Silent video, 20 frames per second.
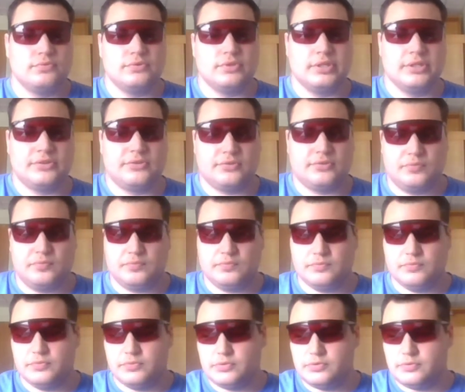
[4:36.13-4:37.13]
It's
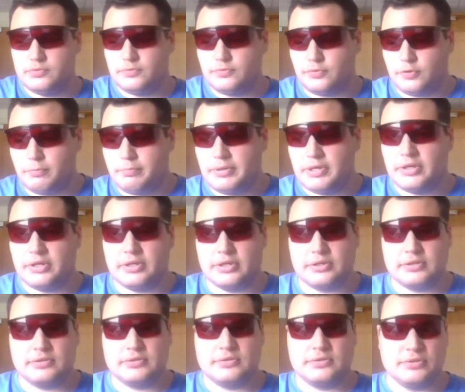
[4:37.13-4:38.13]

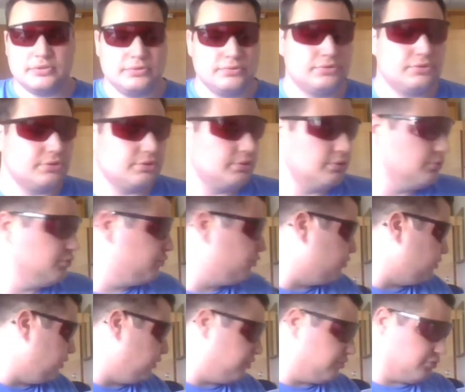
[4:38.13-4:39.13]
forbidding you to use
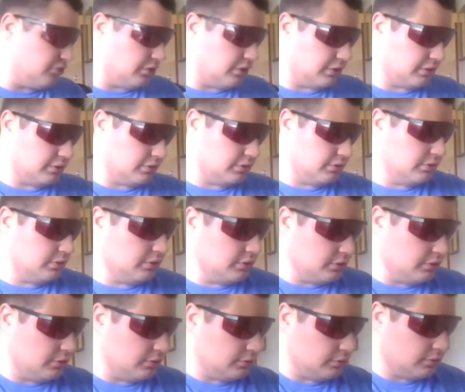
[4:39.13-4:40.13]
things like,
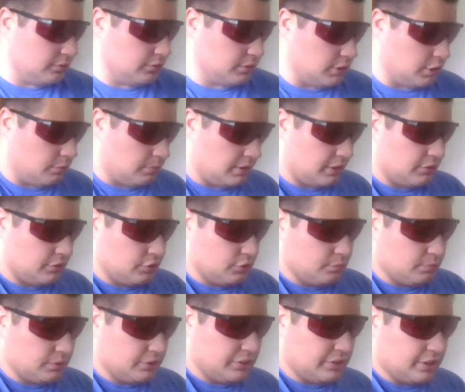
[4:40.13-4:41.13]
my
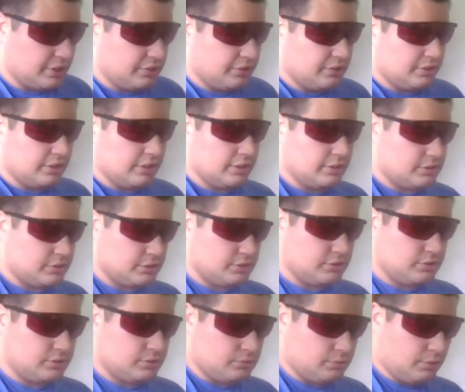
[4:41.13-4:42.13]
Newman
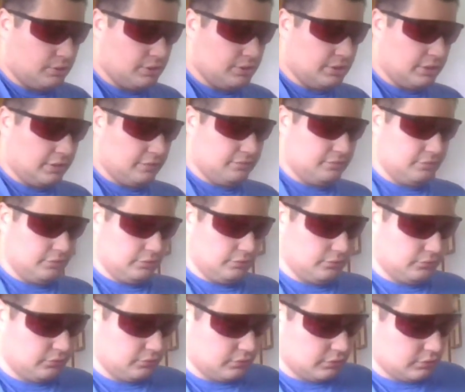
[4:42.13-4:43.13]
NDH-20
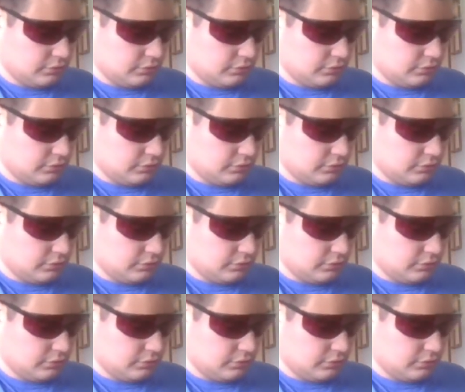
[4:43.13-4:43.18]
headphones